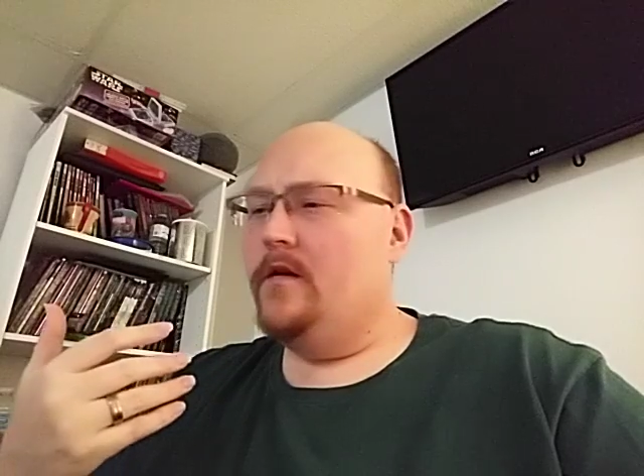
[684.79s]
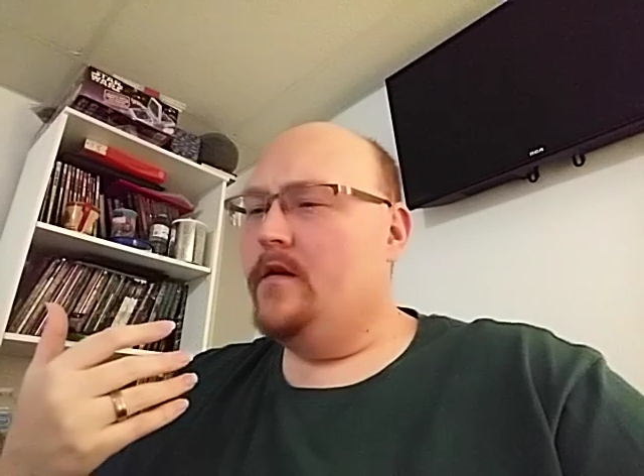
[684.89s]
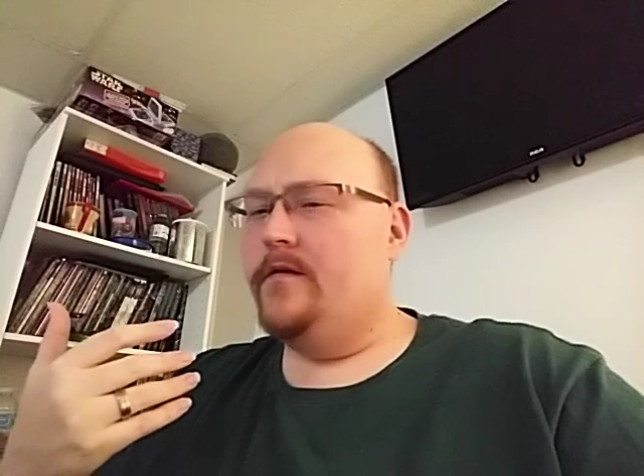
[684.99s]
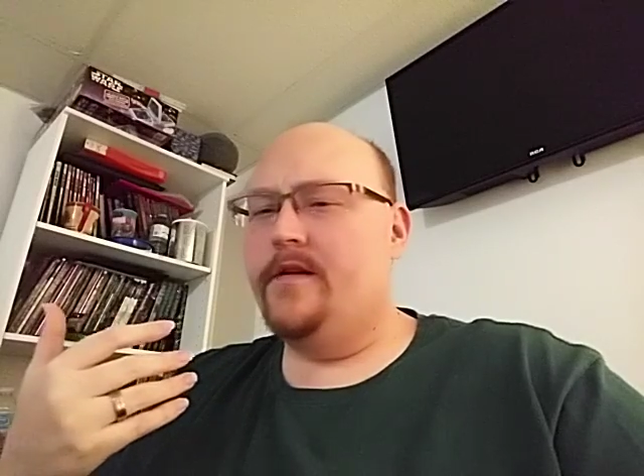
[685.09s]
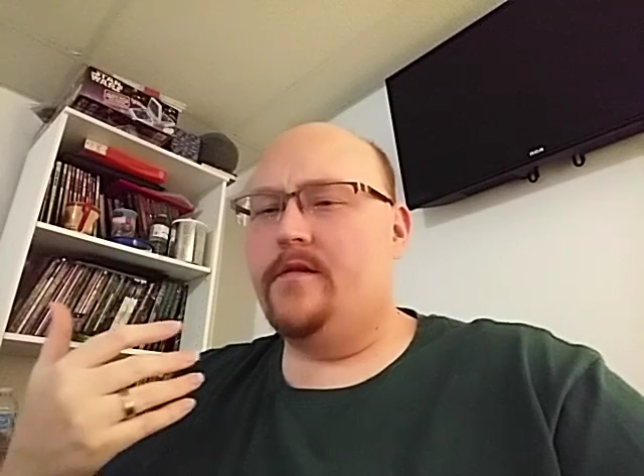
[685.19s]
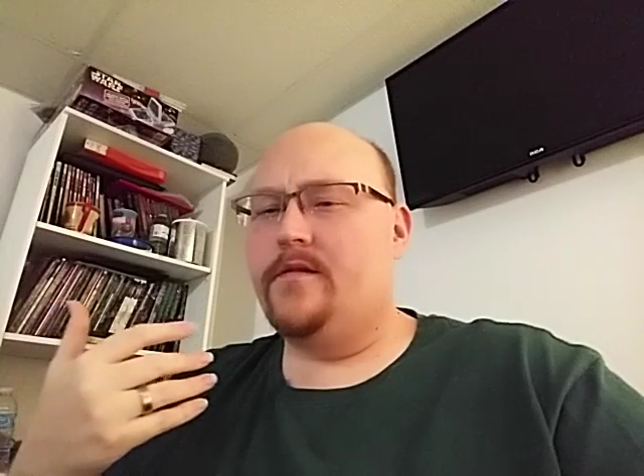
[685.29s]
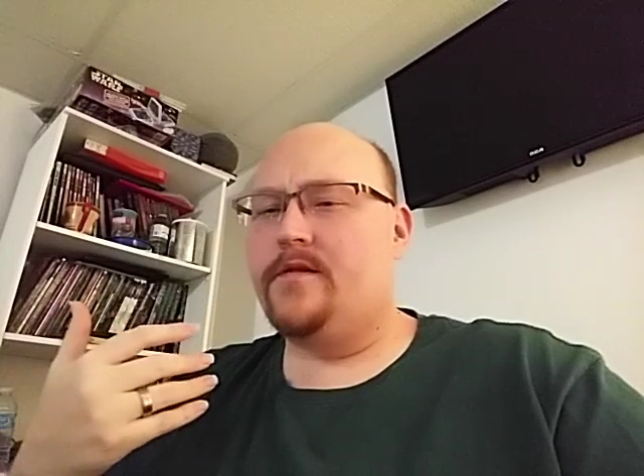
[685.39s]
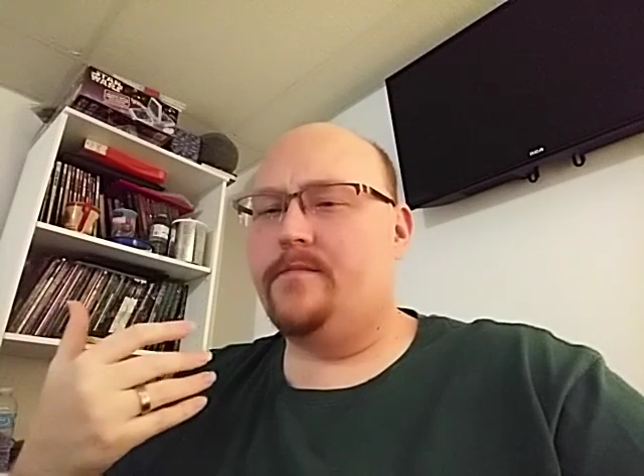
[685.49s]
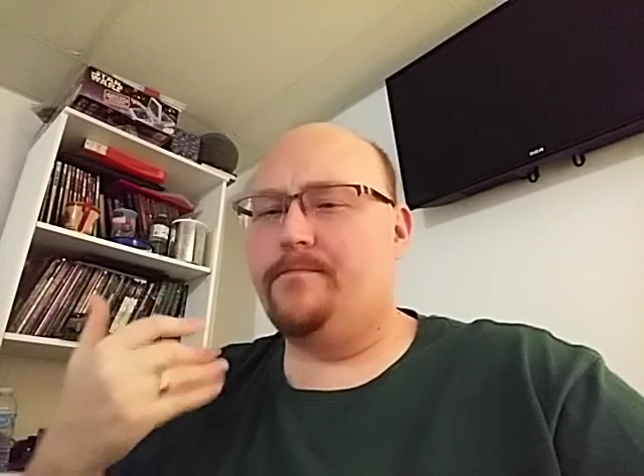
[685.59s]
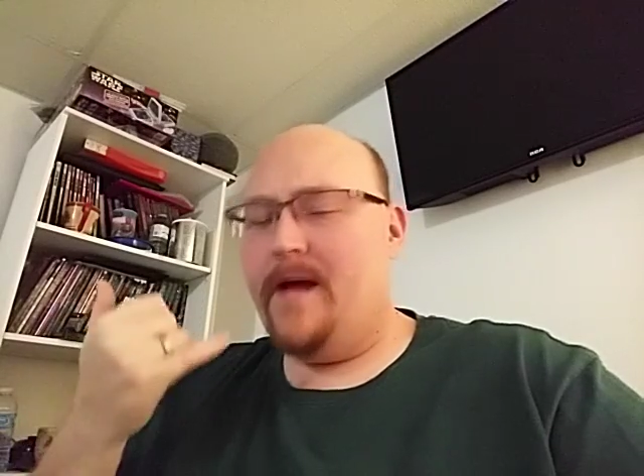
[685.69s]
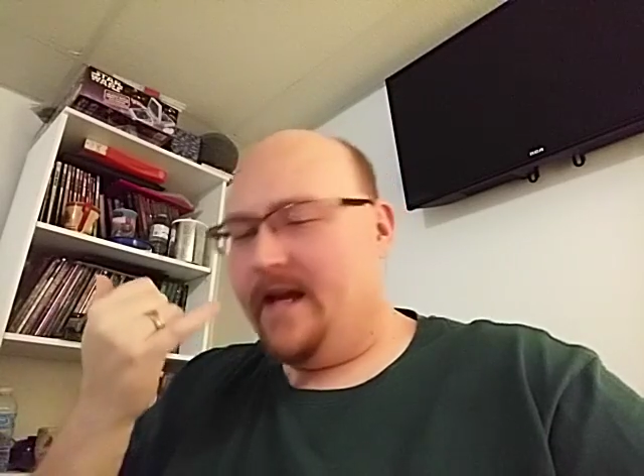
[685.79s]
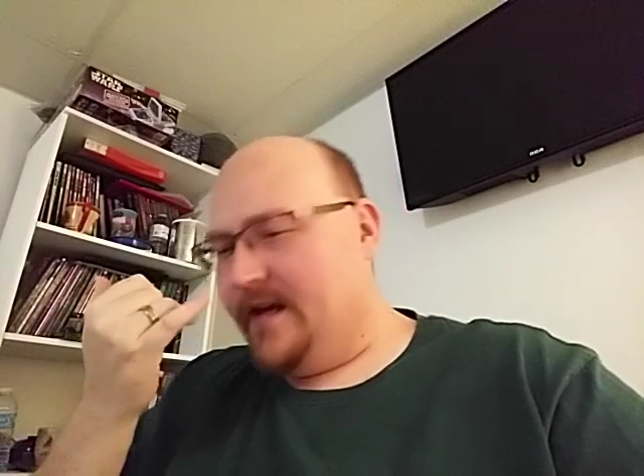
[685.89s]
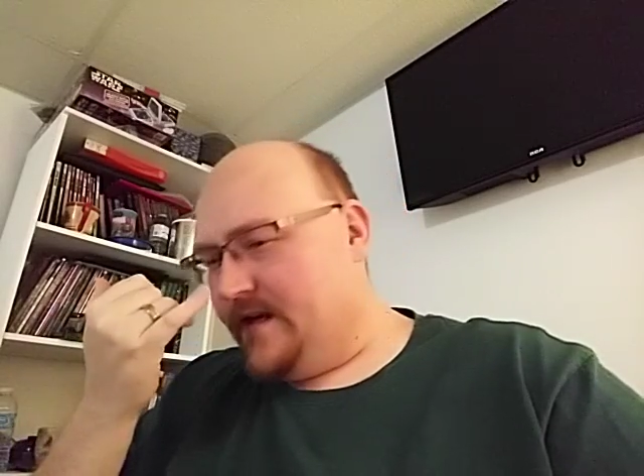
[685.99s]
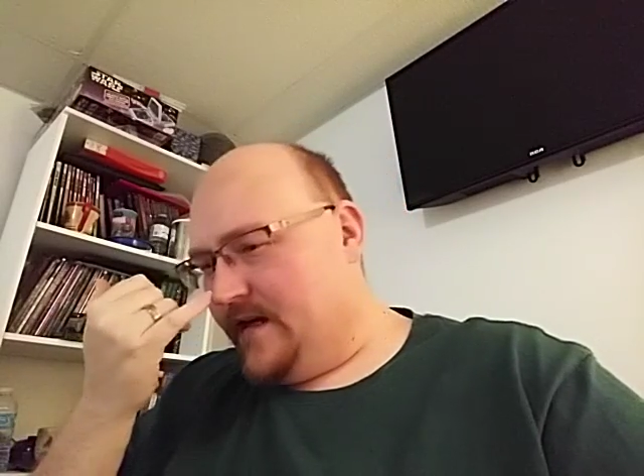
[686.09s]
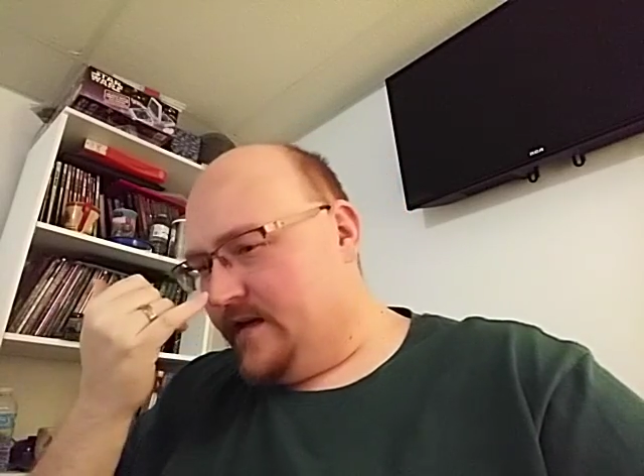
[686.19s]
You know, it's
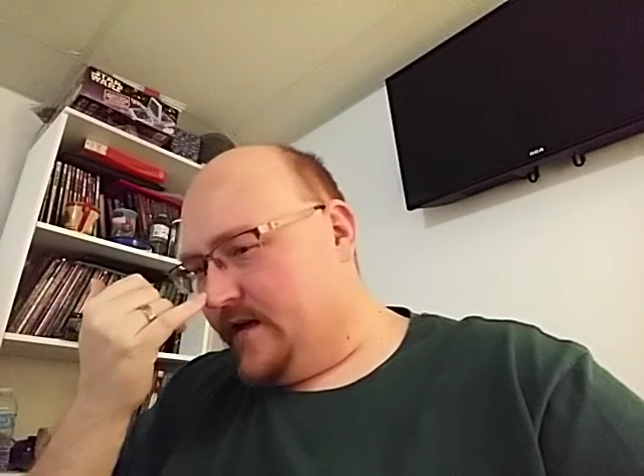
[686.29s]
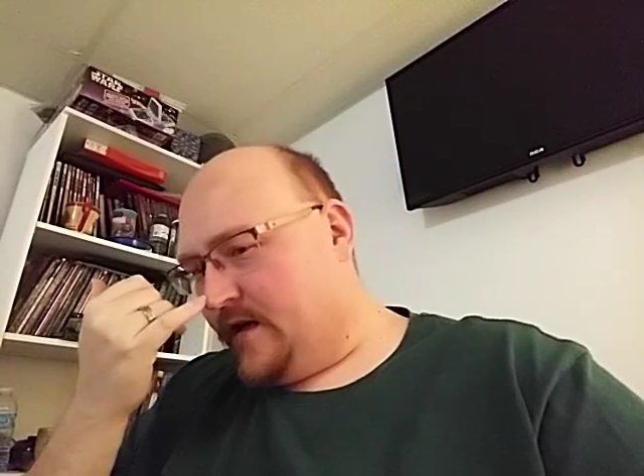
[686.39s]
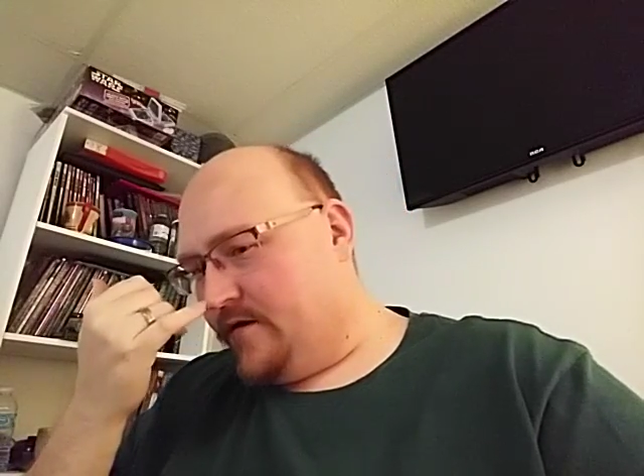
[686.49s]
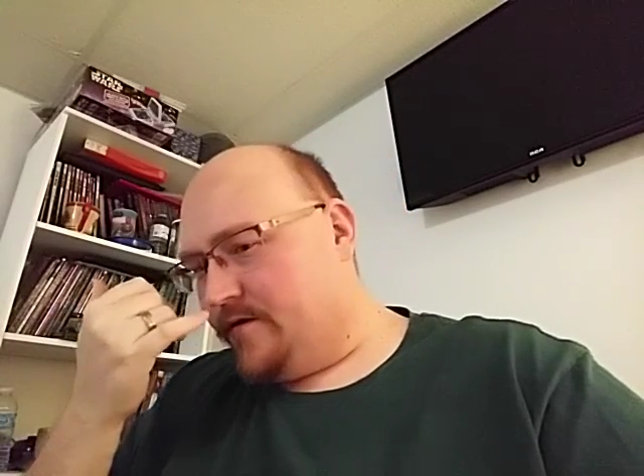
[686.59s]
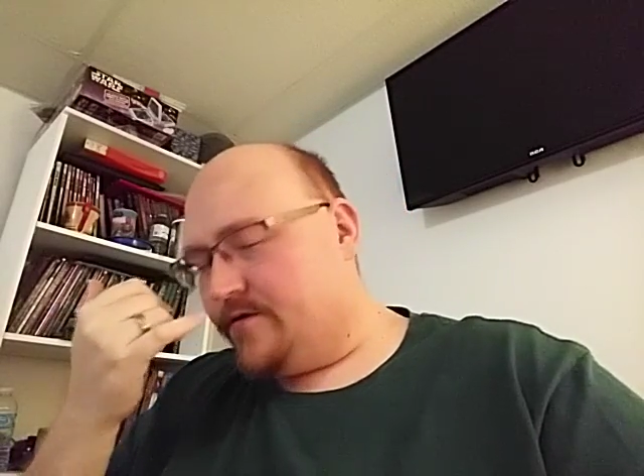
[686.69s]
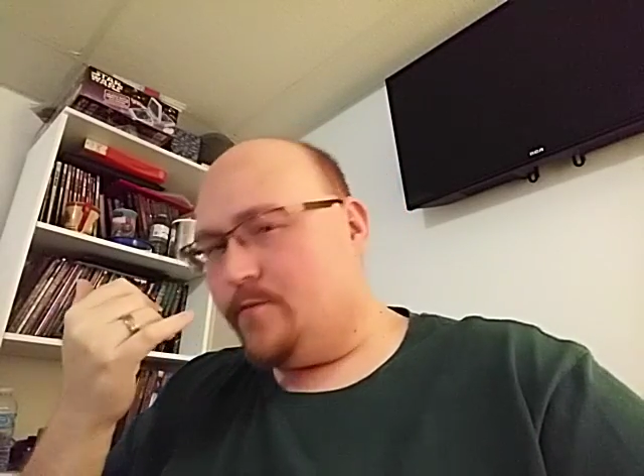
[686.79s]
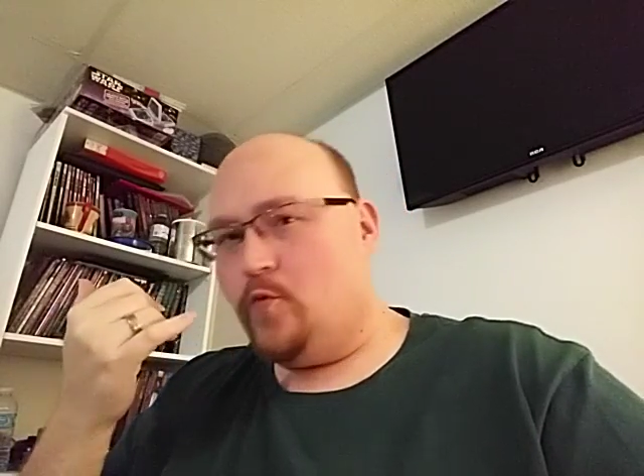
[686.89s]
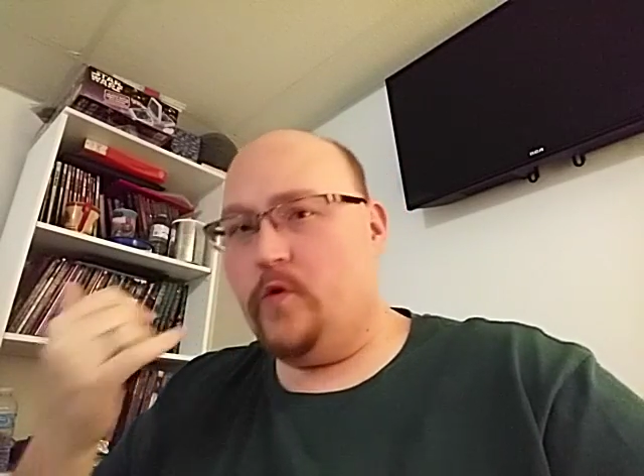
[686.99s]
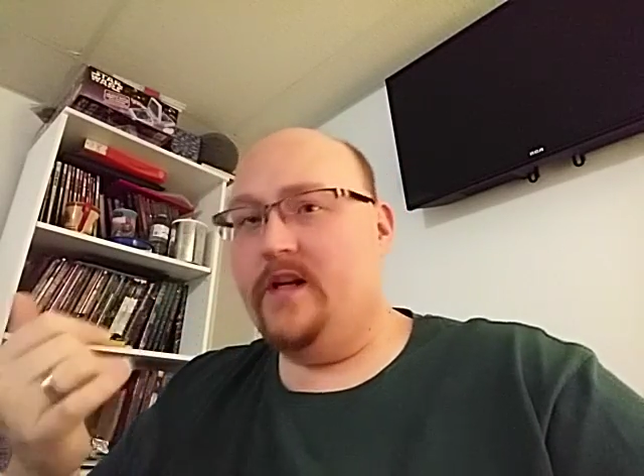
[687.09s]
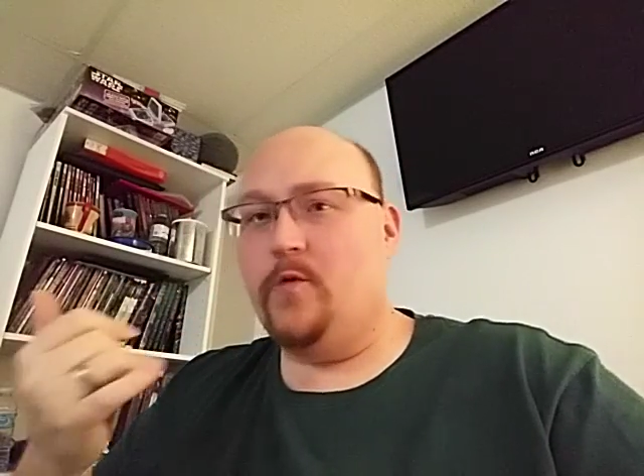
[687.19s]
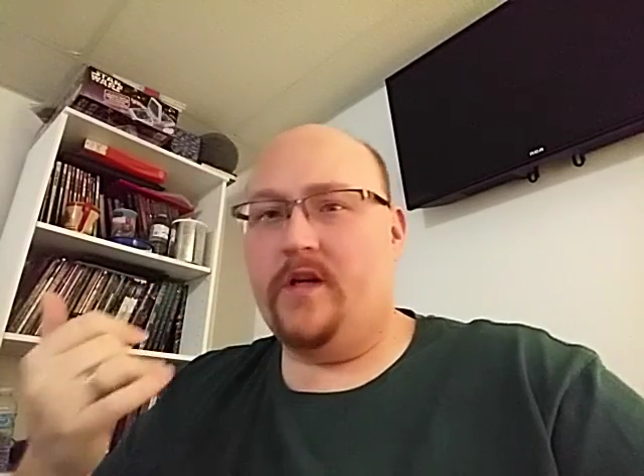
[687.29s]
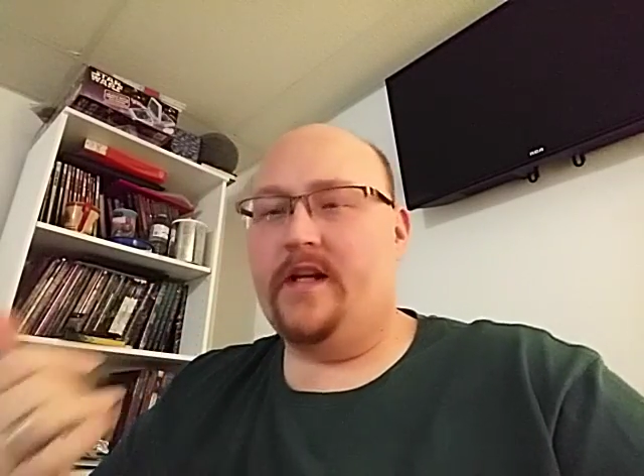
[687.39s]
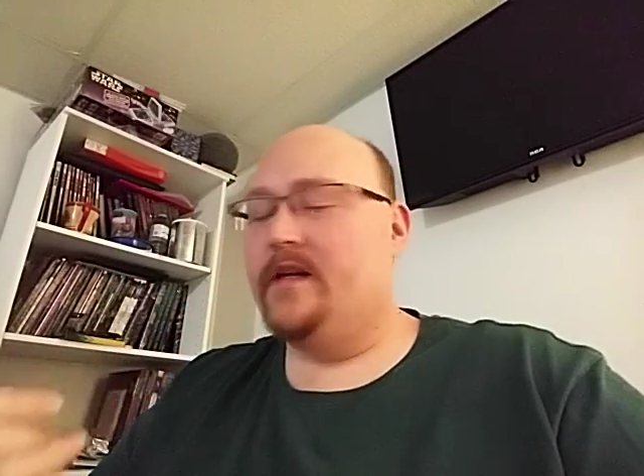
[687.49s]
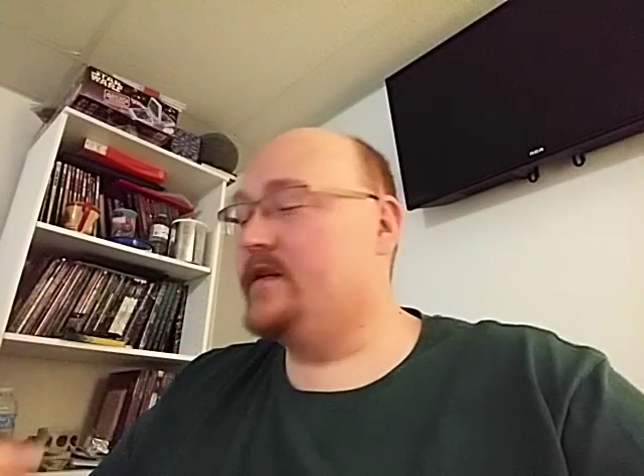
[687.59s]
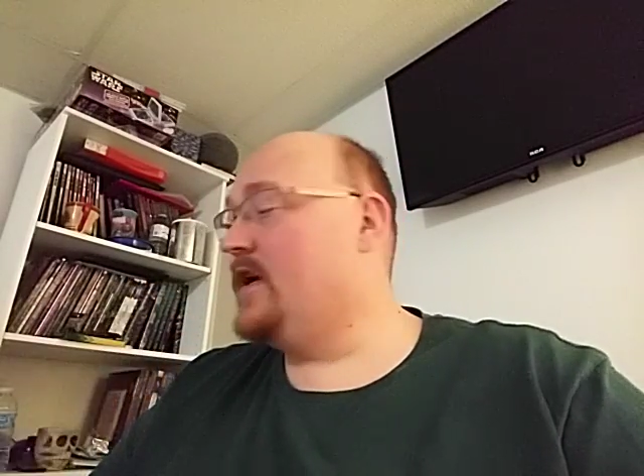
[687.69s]
making a D&D character is really,
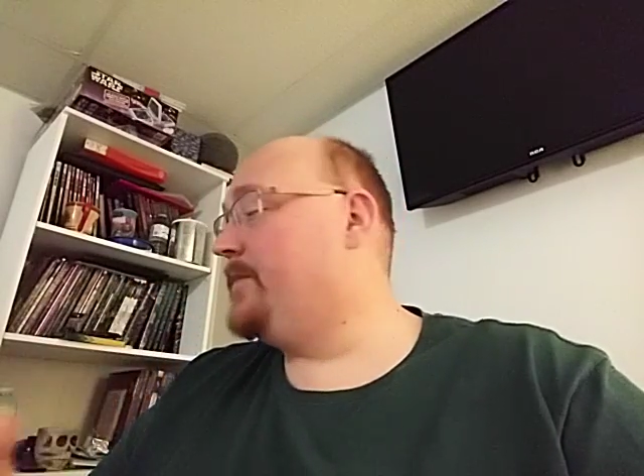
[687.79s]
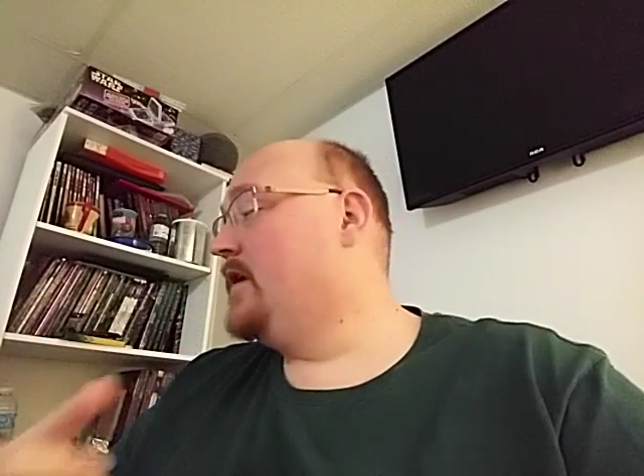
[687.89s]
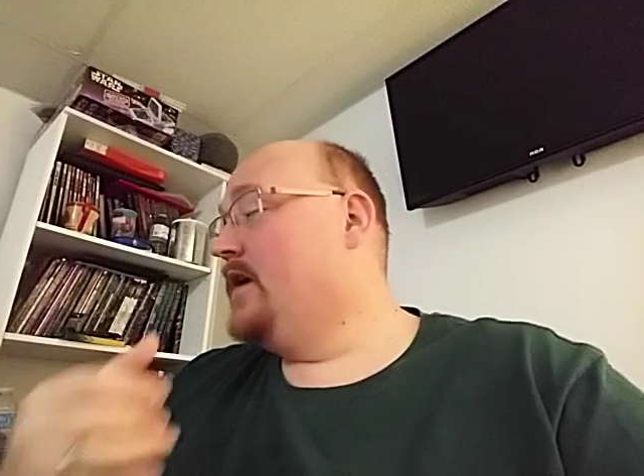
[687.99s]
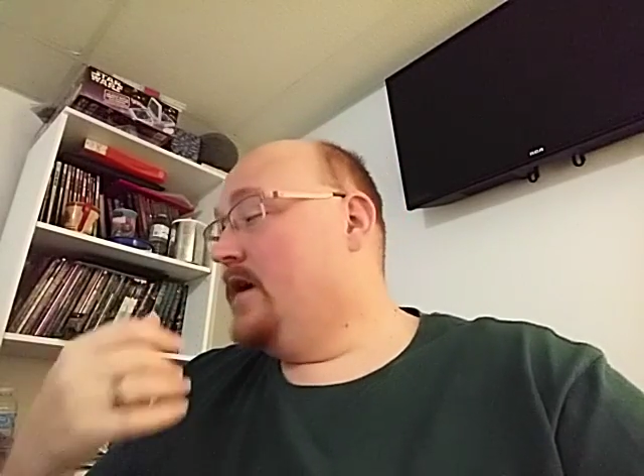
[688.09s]
really in-depth.